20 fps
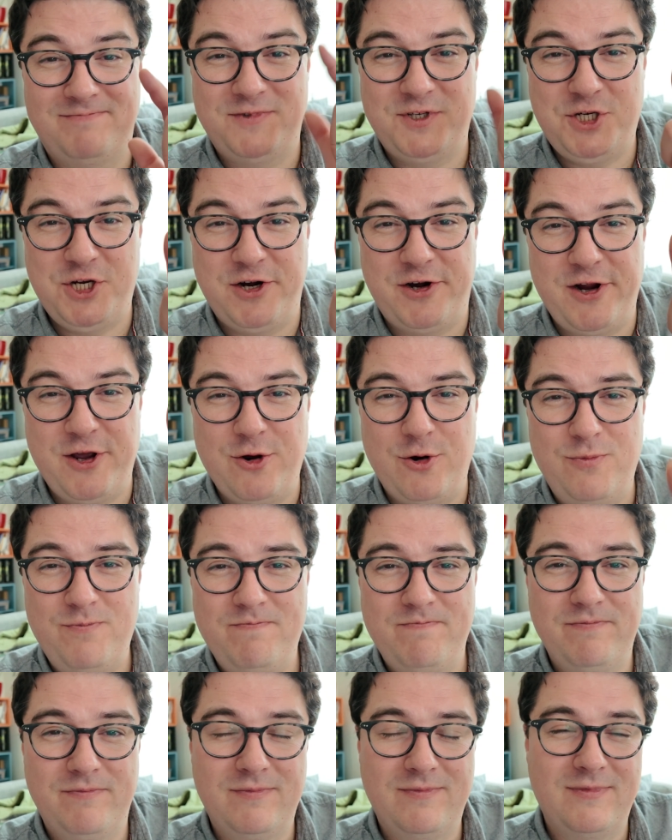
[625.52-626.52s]
Cheerio,
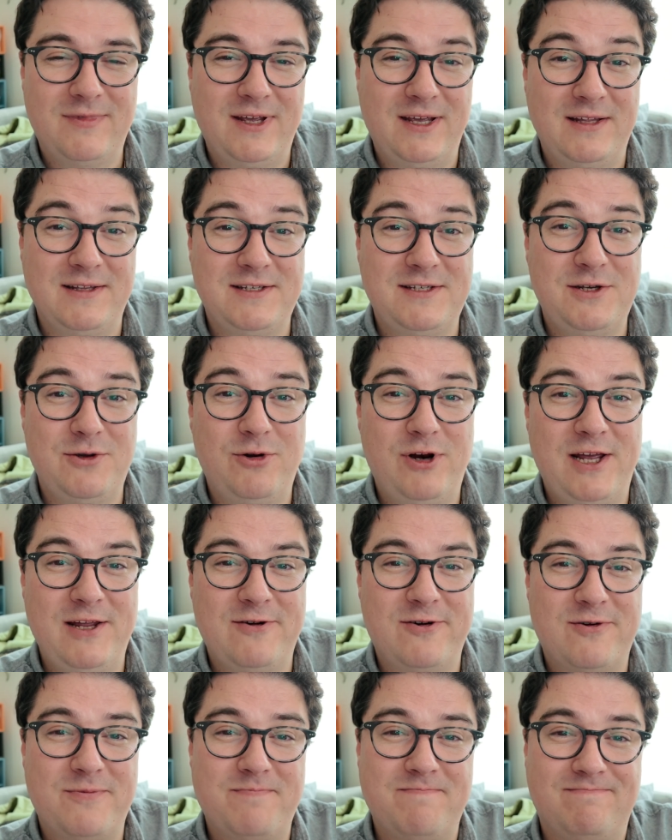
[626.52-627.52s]
and see you
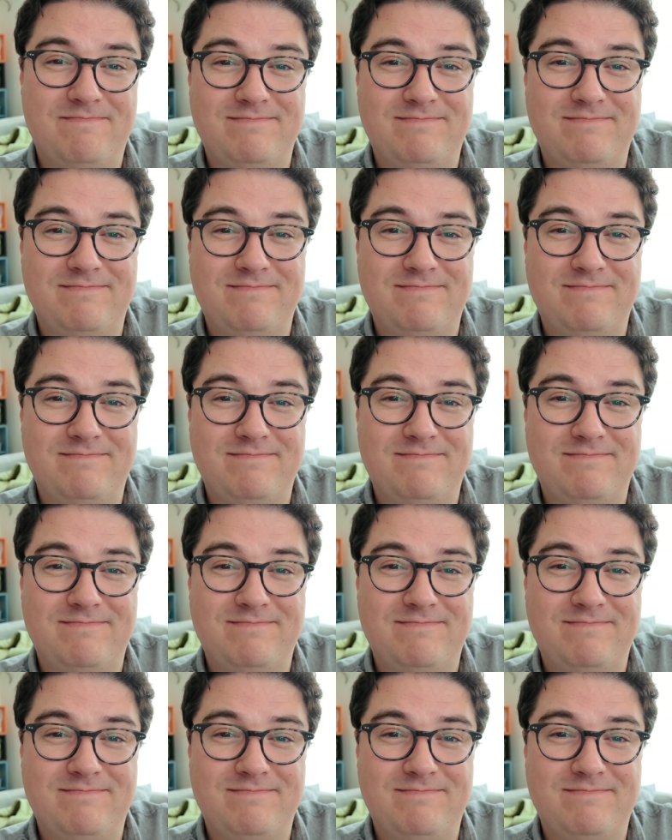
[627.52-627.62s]
later.